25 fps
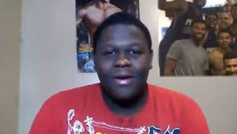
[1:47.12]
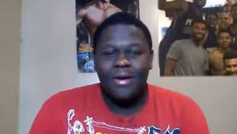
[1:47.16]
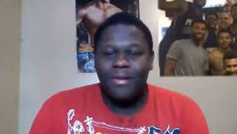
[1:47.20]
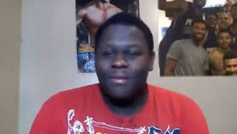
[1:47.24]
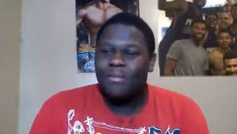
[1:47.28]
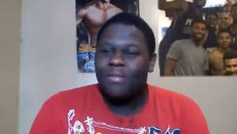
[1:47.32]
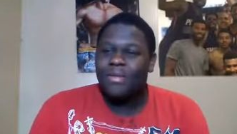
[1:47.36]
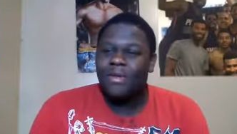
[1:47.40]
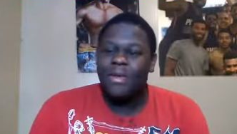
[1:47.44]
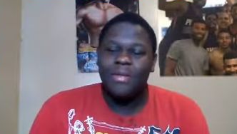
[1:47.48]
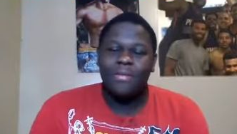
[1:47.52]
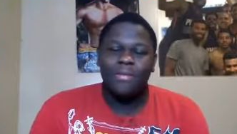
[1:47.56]

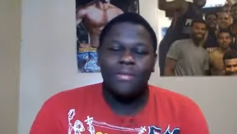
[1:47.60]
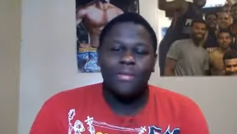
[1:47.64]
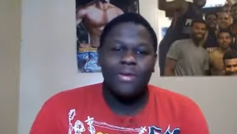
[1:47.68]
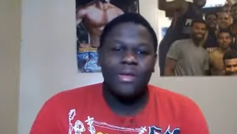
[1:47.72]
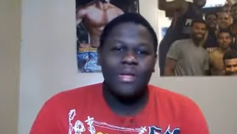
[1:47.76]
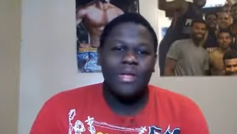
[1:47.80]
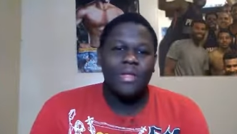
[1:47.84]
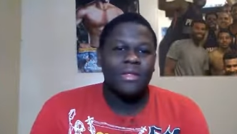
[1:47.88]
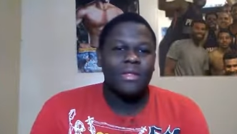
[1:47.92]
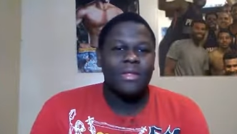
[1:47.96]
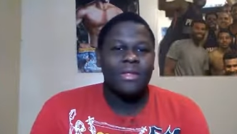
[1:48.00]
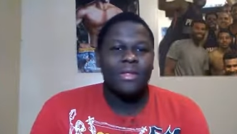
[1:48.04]

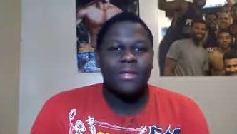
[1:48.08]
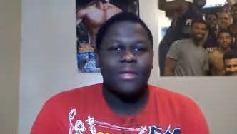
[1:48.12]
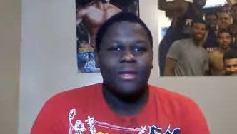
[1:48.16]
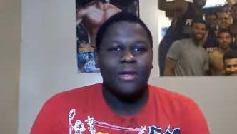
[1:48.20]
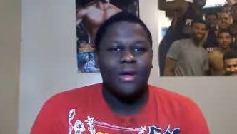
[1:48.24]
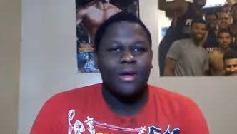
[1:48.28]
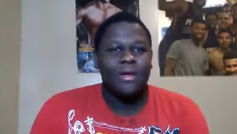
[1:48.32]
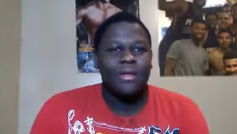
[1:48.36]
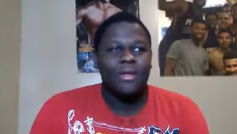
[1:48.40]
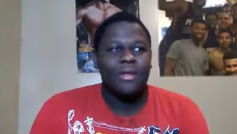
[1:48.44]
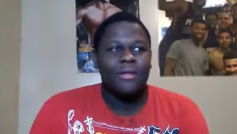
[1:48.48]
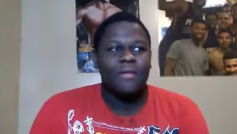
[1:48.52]
Unbelievable. He's
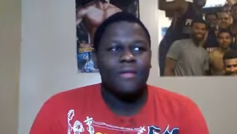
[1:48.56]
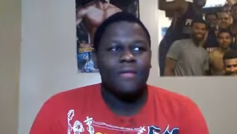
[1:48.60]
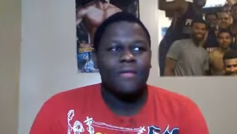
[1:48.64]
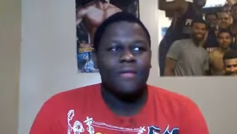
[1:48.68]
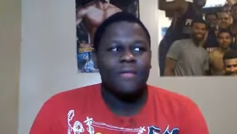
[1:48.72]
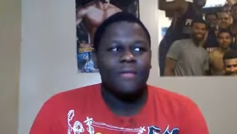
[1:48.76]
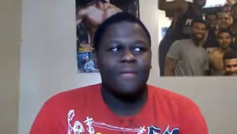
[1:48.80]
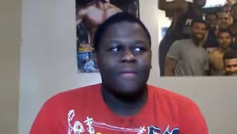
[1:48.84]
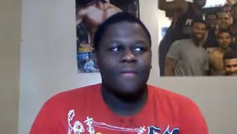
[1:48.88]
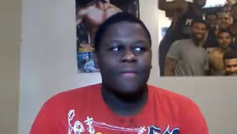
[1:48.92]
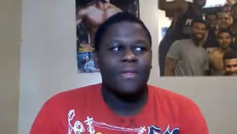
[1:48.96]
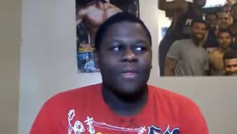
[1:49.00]

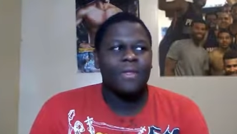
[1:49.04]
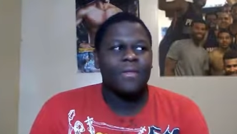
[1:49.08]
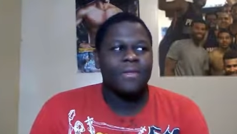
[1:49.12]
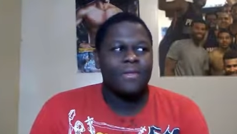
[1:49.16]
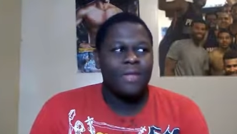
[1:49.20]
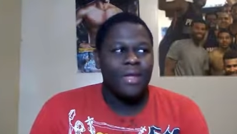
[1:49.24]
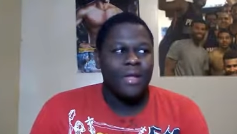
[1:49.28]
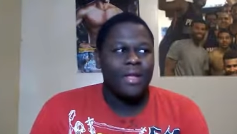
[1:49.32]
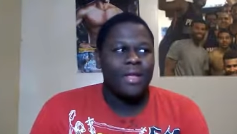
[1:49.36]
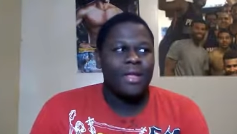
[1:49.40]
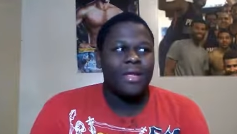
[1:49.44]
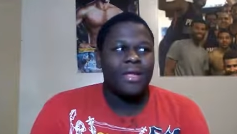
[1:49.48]
the
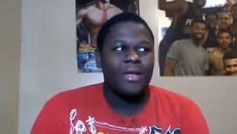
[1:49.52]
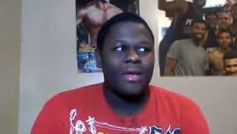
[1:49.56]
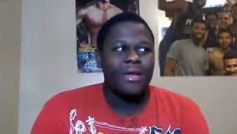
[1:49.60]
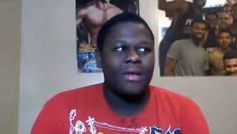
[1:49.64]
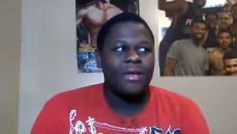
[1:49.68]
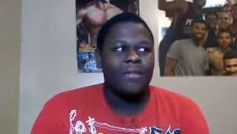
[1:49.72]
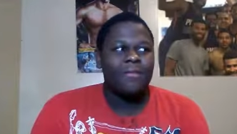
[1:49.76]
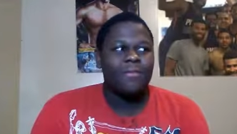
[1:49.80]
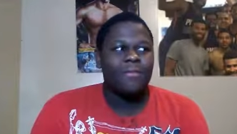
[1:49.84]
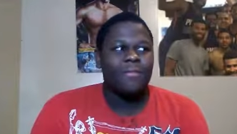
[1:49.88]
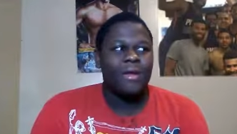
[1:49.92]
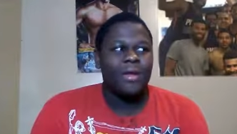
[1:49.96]
second
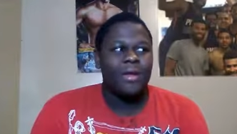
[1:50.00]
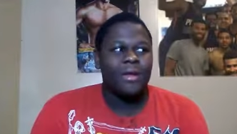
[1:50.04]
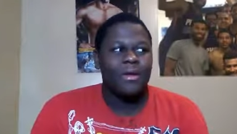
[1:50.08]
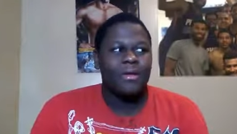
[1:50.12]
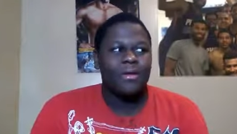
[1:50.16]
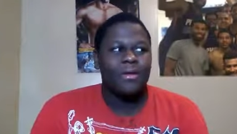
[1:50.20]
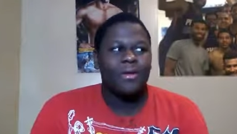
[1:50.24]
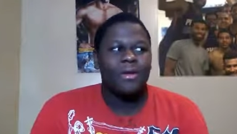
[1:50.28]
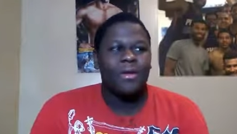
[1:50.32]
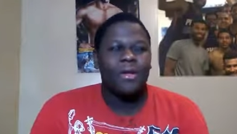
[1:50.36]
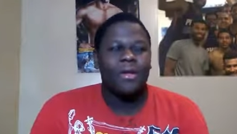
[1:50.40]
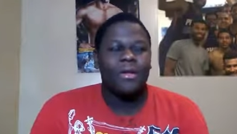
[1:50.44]
youngest
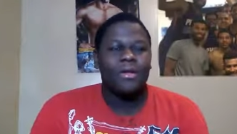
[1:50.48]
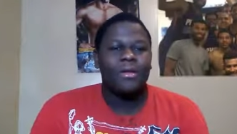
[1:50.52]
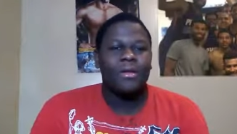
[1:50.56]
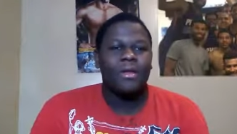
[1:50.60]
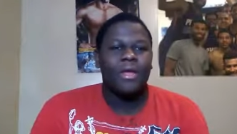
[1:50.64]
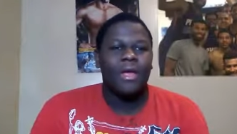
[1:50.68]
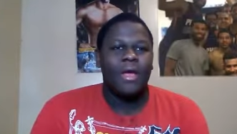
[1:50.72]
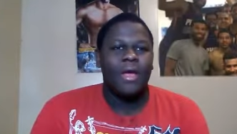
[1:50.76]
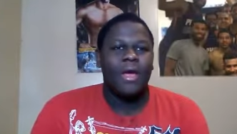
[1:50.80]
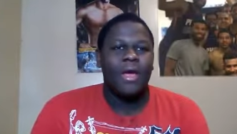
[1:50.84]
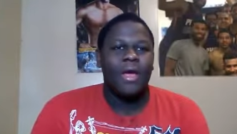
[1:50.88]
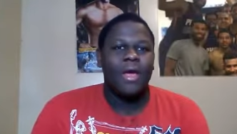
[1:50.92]
player
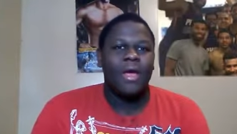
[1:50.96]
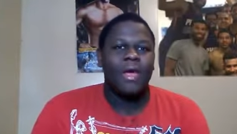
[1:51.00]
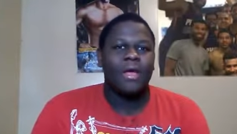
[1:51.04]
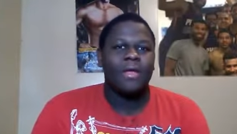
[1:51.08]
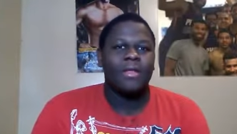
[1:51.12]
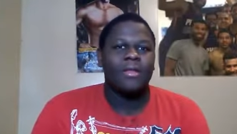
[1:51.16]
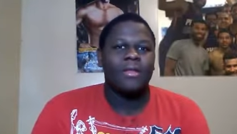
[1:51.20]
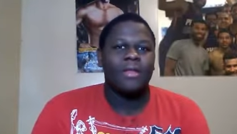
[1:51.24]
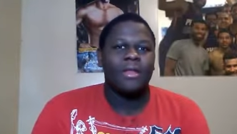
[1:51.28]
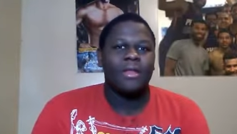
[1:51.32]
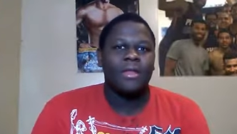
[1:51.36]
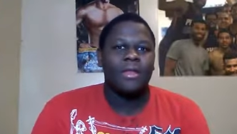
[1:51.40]

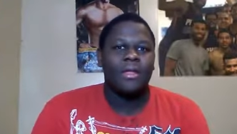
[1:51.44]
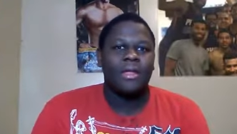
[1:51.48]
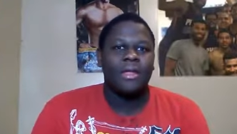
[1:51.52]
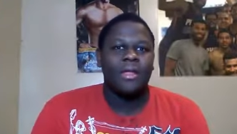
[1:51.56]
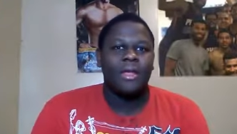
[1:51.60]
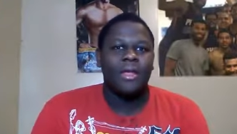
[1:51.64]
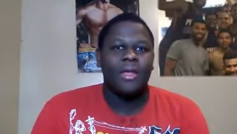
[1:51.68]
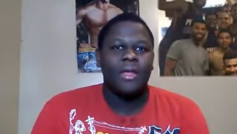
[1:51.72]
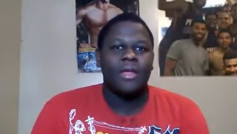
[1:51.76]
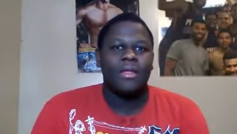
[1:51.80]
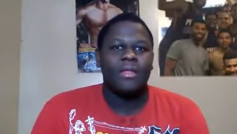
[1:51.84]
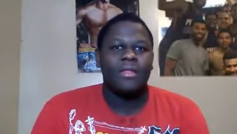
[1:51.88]
to
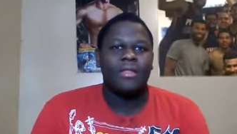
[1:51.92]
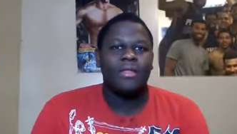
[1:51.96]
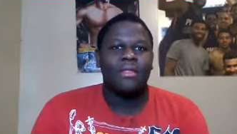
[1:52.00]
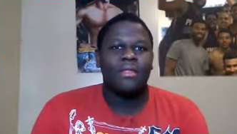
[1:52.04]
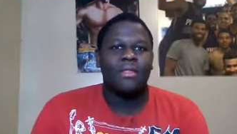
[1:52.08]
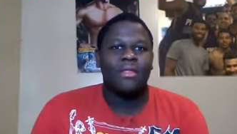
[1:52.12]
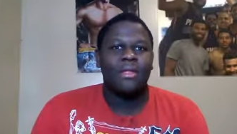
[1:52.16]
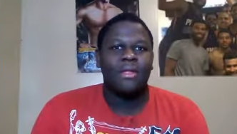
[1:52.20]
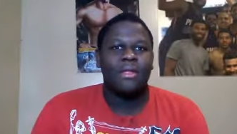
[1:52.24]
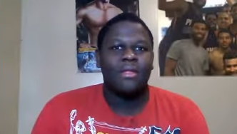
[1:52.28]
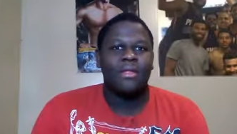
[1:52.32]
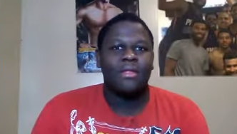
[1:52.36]
get
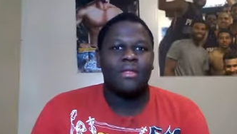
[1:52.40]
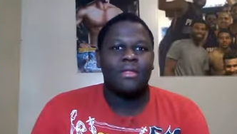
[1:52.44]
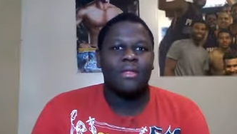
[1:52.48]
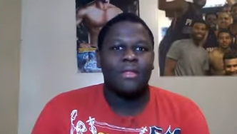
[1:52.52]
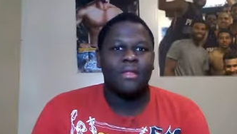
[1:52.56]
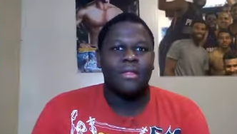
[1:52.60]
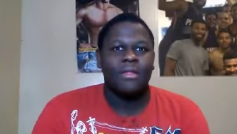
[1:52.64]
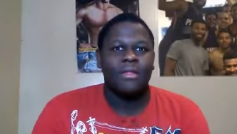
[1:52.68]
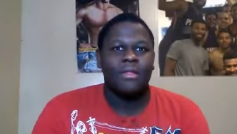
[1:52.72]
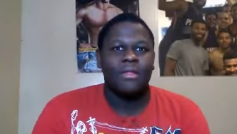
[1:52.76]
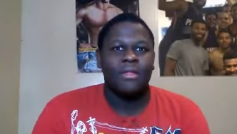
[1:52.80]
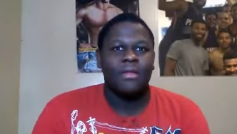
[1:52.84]

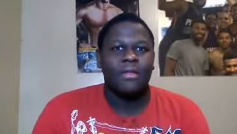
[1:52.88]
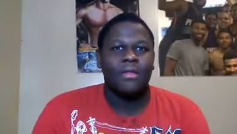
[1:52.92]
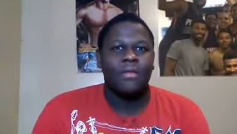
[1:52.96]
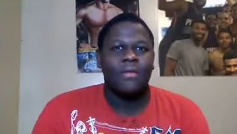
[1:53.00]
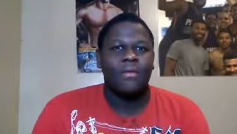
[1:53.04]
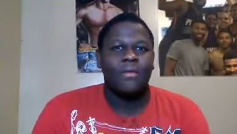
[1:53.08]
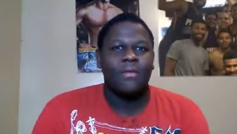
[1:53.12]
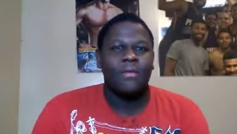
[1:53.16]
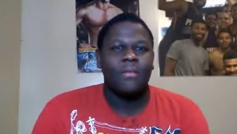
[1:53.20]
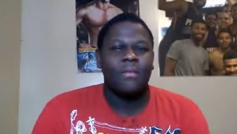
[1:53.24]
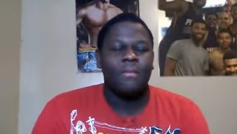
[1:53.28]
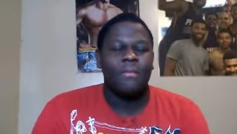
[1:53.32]

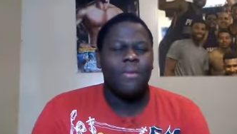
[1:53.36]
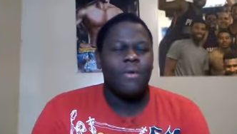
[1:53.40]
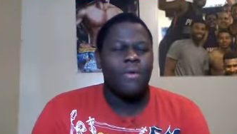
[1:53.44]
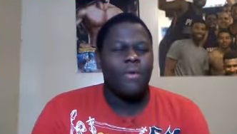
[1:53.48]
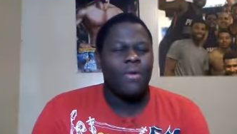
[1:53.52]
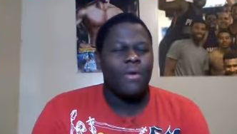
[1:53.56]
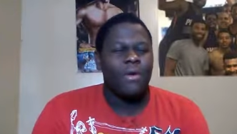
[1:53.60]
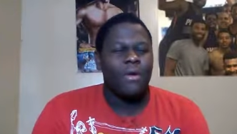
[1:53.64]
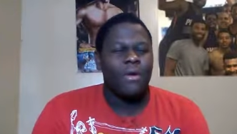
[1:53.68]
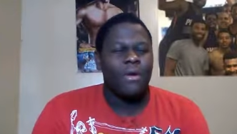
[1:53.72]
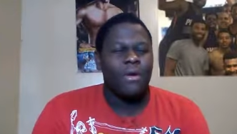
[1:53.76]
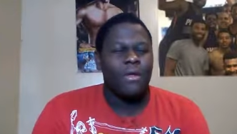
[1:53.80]
60 or
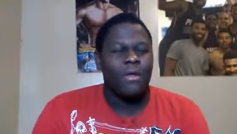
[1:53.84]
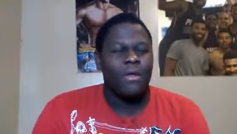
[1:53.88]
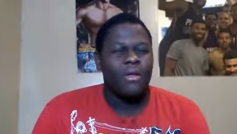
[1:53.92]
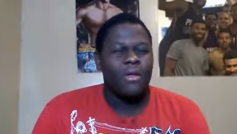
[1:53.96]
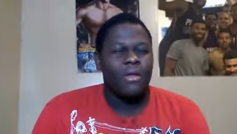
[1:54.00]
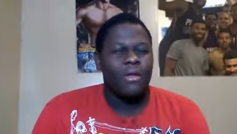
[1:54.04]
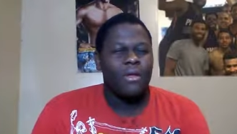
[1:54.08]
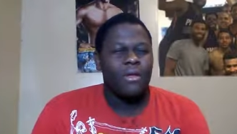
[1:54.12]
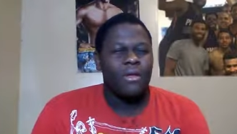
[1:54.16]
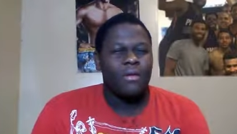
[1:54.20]
more,